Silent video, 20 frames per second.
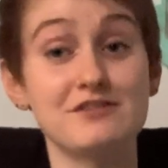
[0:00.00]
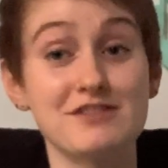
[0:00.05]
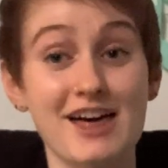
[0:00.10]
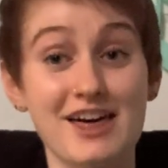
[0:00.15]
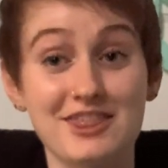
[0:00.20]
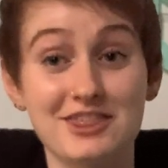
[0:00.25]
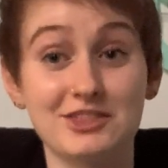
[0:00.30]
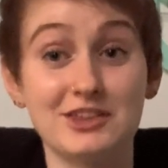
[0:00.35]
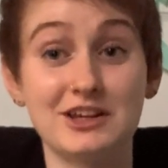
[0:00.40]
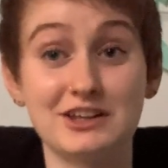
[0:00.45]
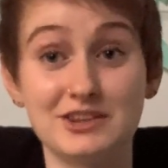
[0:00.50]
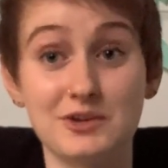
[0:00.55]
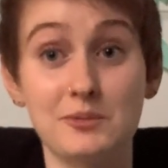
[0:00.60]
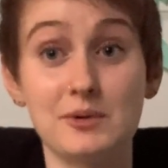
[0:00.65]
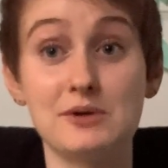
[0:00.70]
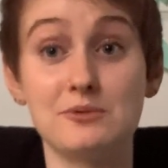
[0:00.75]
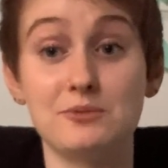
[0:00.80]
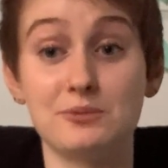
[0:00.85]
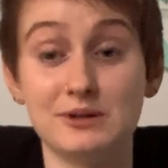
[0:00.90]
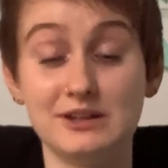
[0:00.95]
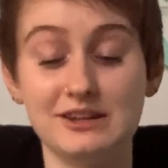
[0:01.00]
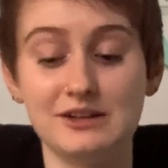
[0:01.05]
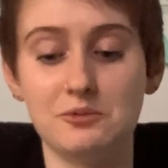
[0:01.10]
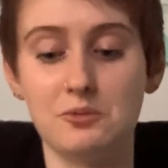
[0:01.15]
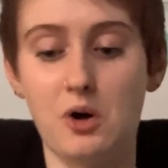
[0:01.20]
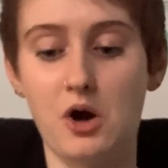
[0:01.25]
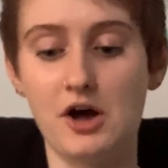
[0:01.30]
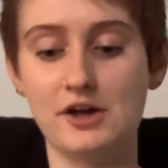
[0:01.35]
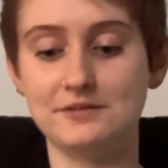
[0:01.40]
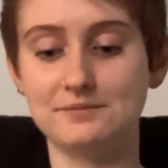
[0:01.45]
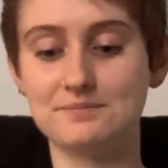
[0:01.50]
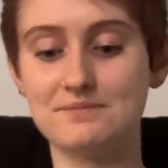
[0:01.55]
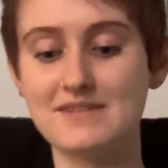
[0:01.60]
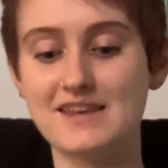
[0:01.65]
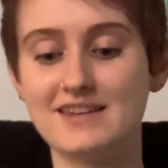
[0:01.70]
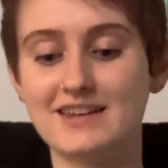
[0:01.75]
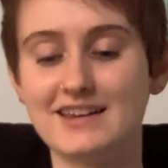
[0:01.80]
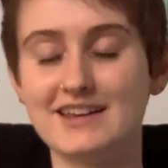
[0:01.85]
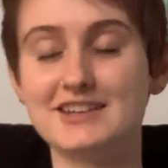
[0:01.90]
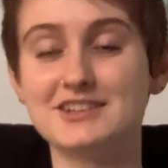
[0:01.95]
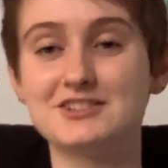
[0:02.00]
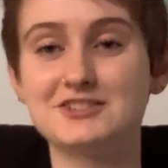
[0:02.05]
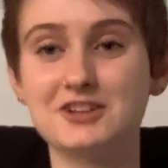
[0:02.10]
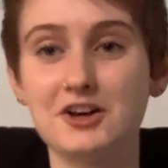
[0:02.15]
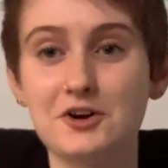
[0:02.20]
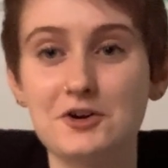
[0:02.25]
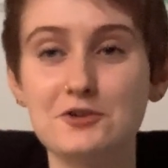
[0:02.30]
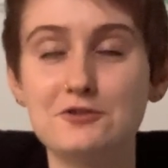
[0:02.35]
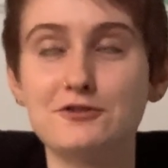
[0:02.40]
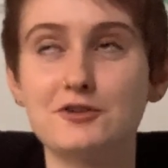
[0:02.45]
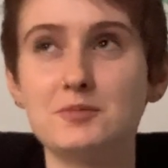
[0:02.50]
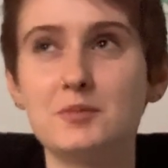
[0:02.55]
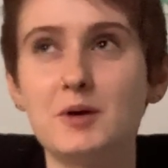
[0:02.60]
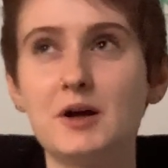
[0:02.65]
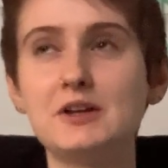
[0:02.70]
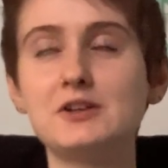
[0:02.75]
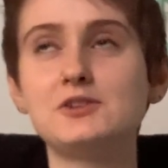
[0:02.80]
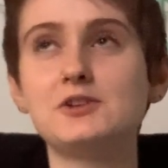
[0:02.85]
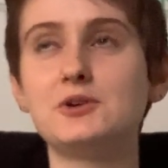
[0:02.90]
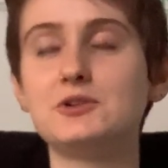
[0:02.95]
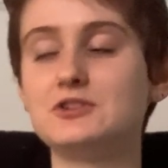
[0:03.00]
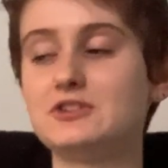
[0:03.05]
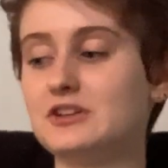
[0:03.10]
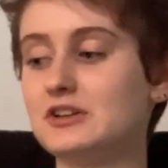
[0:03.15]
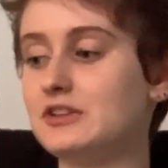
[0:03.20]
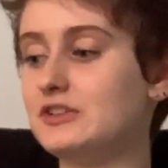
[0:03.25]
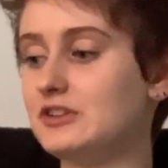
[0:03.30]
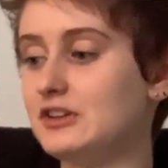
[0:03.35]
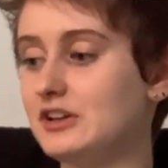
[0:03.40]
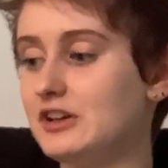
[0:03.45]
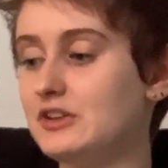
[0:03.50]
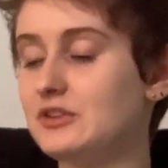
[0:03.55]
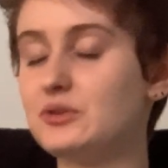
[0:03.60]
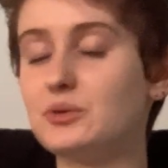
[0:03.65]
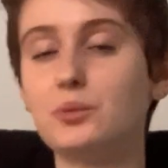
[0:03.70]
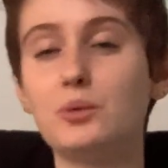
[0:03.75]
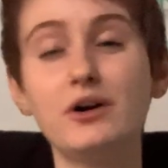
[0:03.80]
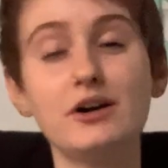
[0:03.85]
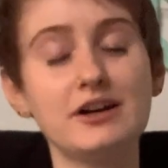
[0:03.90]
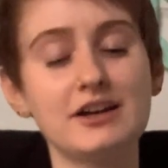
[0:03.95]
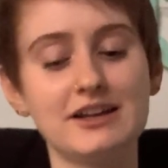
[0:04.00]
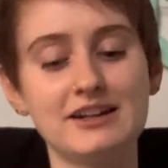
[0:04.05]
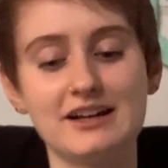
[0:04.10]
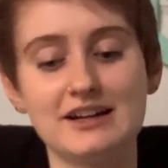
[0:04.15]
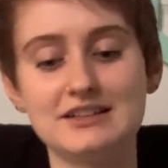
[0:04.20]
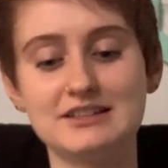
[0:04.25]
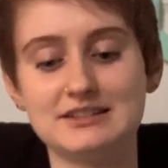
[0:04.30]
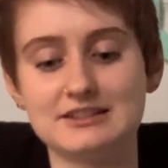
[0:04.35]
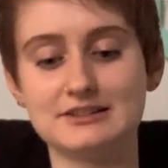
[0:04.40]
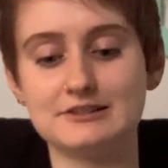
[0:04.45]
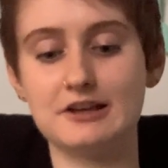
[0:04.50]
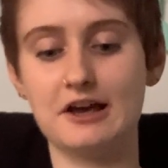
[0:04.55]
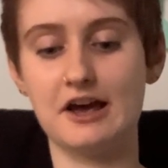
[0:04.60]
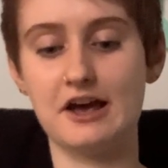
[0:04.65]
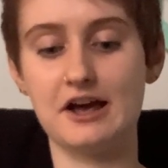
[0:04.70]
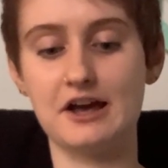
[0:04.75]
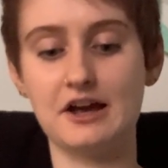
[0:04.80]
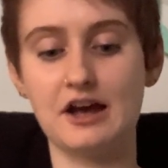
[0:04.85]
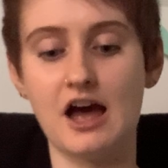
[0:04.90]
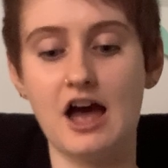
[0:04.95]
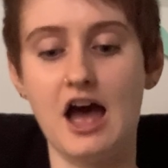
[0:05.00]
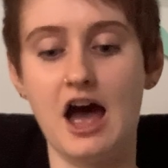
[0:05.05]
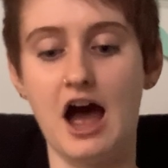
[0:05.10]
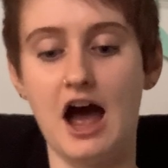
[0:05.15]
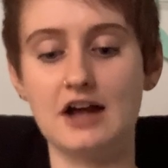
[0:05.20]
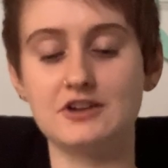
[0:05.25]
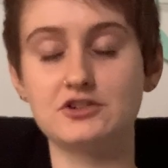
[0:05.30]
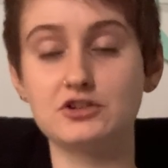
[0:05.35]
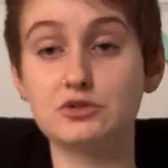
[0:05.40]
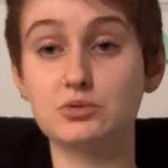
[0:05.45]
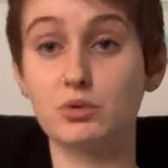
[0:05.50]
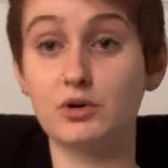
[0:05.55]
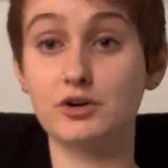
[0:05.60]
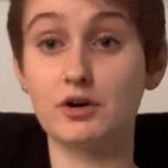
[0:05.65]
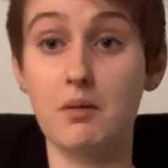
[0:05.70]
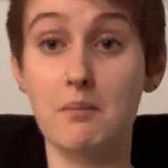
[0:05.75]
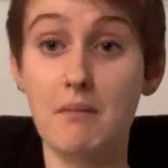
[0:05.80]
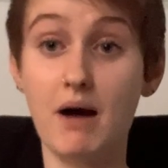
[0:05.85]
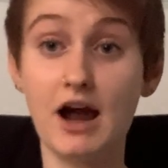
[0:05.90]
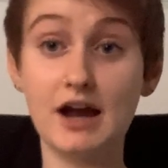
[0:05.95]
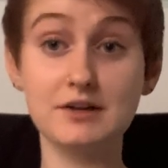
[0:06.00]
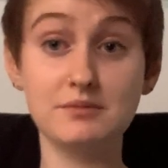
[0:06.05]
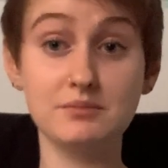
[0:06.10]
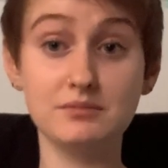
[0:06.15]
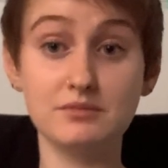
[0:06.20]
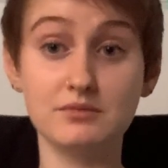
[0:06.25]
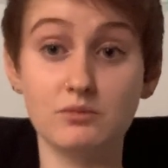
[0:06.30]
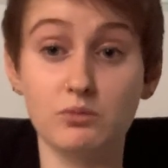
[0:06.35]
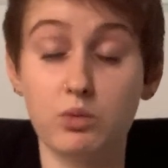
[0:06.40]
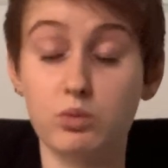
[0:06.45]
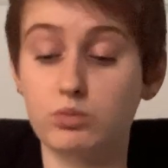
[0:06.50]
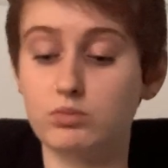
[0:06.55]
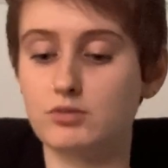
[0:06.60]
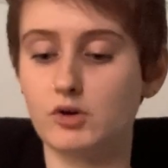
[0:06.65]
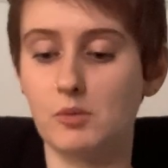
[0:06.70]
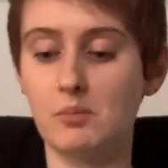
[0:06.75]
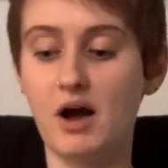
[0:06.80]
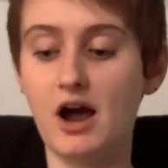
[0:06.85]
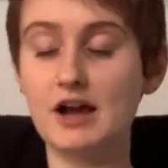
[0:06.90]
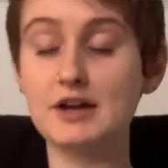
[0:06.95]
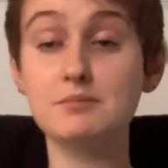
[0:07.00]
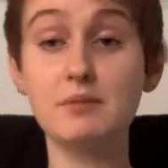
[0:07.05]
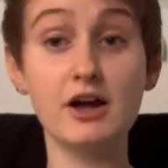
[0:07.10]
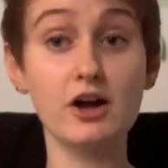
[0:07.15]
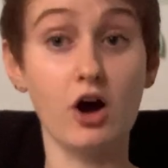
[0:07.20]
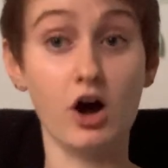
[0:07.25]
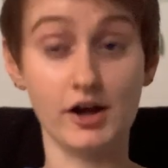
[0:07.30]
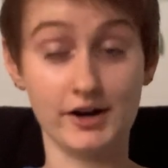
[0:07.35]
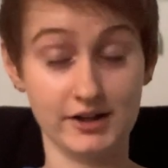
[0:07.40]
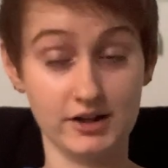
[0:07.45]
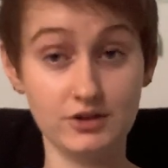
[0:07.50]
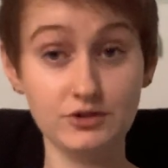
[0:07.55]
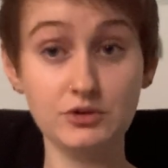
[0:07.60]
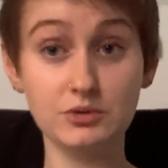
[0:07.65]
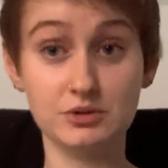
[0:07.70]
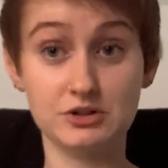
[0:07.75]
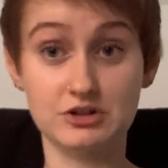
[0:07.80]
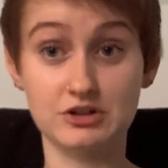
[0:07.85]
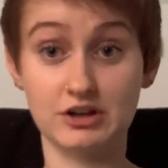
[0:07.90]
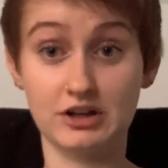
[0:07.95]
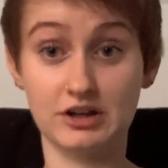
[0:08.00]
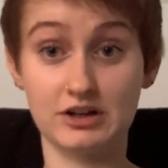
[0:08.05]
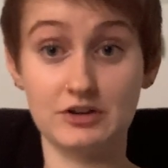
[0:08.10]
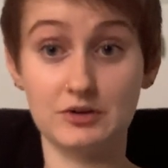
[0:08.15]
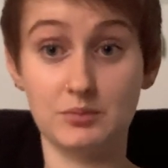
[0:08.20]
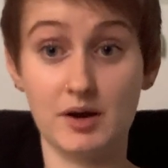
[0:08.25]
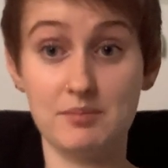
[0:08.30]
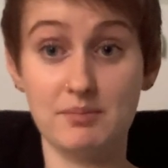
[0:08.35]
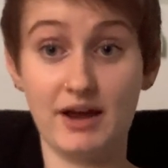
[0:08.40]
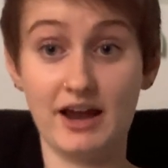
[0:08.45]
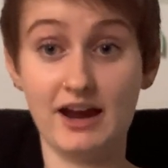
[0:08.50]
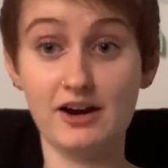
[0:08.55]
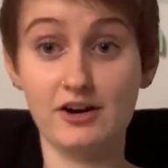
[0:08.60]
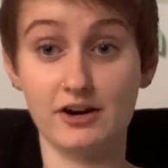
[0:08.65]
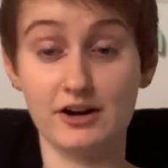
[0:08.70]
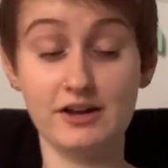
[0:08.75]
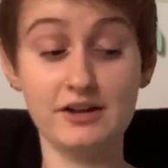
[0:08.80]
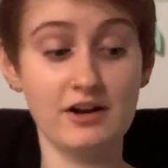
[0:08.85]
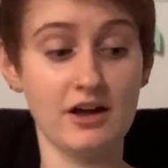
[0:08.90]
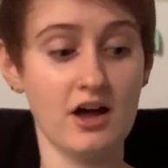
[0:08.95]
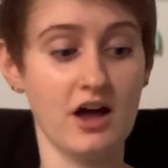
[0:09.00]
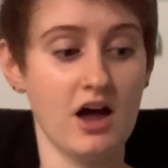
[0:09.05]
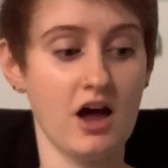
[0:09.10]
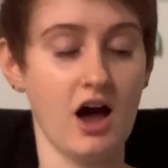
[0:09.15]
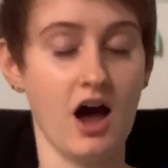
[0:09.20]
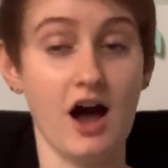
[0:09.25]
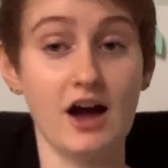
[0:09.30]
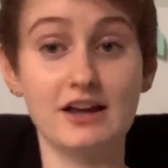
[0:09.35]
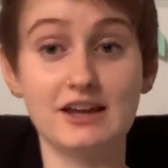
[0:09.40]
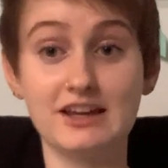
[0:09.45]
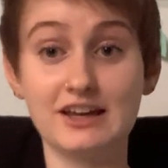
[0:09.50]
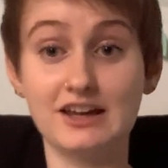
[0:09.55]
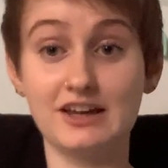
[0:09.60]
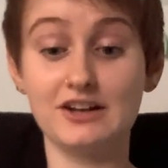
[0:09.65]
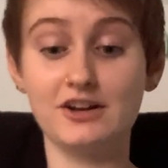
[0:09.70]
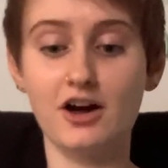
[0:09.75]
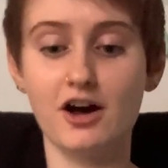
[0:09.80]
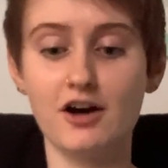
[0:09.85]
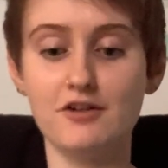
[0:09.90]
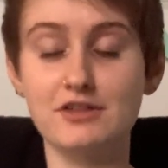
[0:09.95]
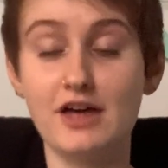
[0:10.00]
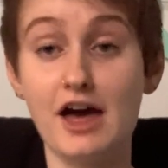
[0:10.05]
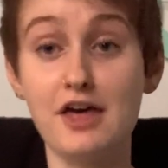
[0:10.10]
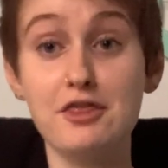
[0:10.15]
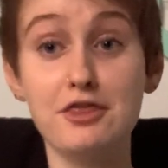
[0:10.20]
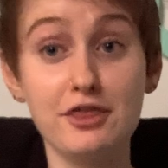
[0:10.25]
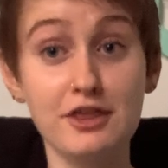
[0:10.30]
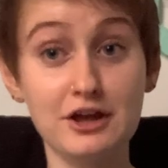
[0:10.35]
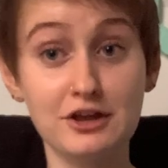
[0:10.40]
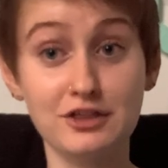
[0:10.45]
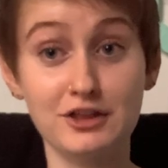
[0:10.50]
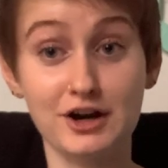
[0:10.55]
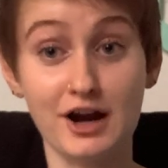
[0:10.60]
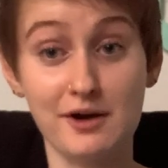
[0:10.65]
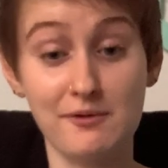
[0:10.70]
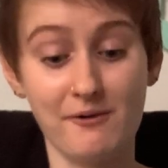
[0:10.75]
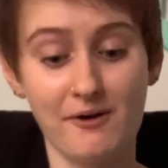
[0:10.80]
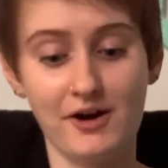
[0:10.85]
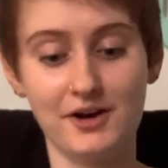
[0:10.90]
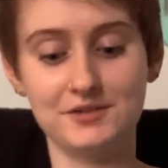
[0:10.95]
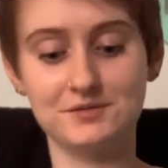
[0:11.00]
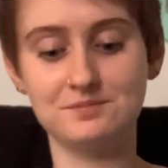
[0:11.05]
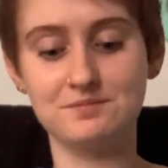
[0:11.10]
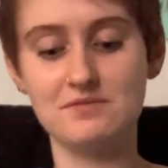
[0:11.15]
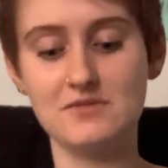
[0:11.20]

of that thing that we really want. So for my closing sentence, what can I say? I just want to remind my audience, which again is my parent, again of that thing that I want.